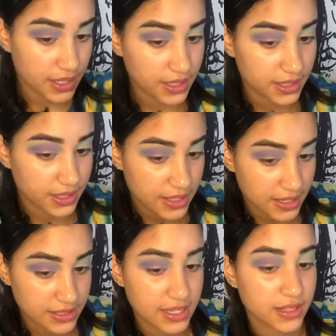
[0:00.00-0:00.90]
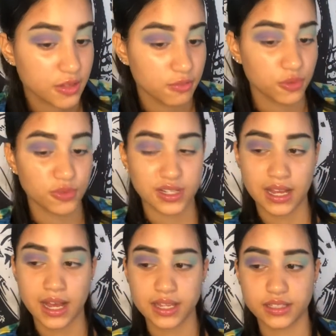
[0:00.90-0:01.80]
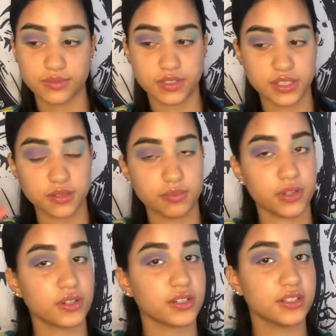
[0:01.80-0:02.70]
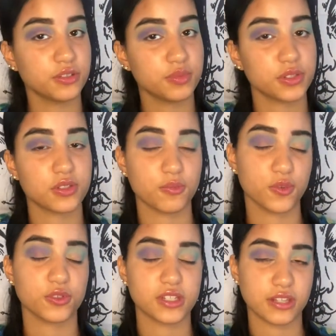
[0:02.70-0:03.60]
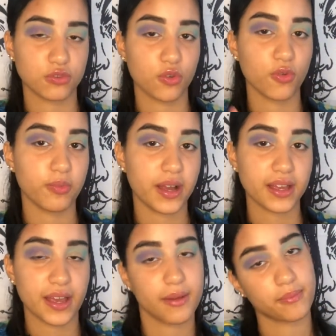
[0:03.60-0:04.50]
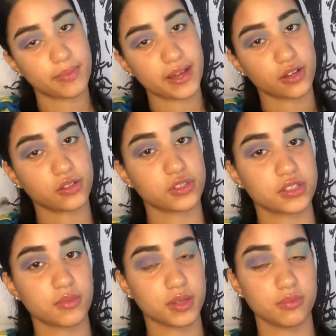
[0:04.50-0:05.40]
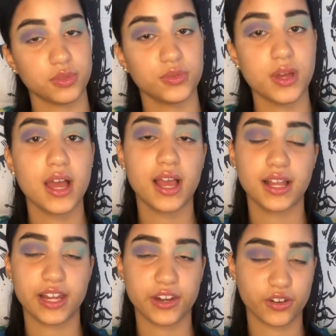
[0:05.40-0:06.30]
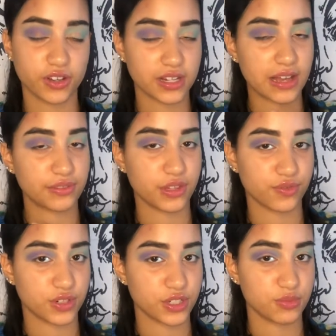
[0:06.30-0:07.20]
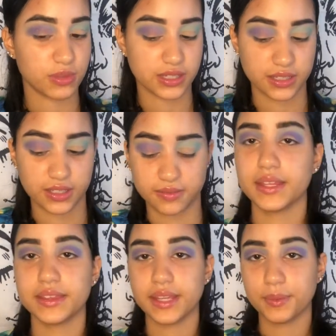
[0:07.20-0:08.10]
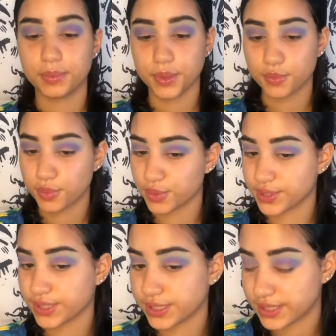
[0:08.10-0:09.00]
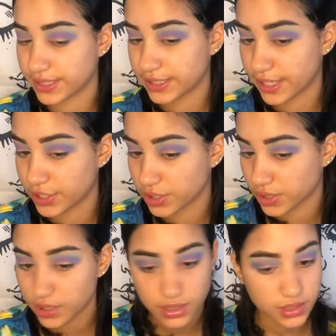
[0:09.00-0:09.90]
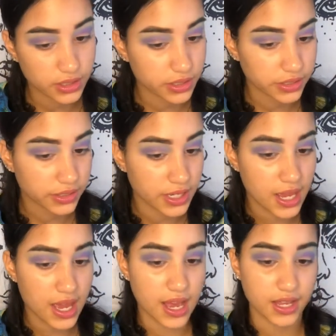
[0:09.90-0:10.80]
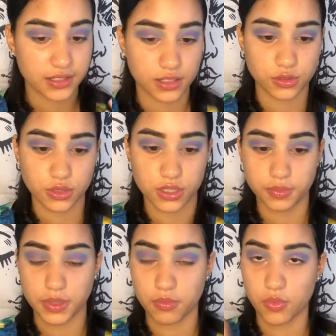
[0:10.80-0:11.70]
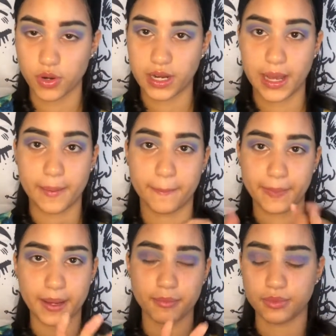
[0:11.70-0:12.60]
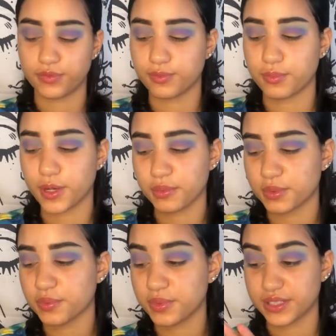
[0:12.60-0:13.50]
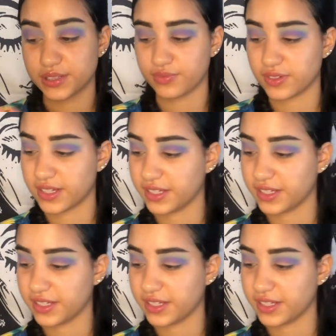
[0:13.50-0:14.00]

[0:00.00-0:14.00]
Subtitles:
The thing is that the blue kind of disappeared a little bit, so I'm going to have to go back and pack on some of the blue later on after I finish blending. That purple is such a nice color. I thought going to be more like a pop of purple, but it's fine.